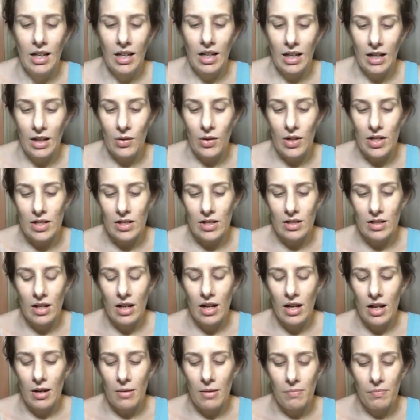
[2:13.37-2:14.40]
Anyways,
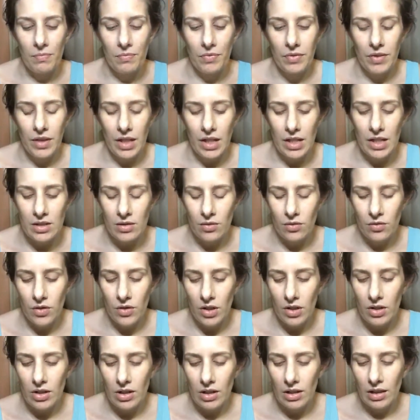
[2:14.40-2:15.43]
it's
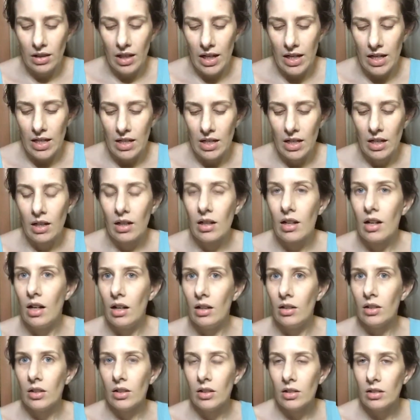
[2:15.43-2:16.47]
very light in
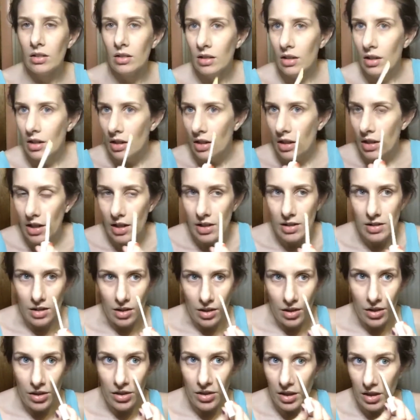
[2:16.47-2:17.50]
color. It's a
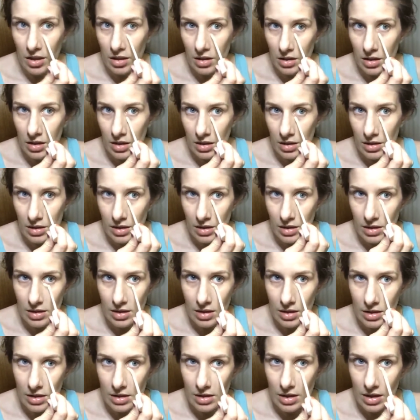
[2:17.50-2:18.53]
thin
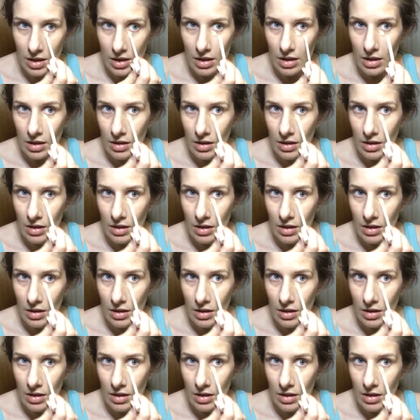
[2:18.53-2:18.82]
consistency.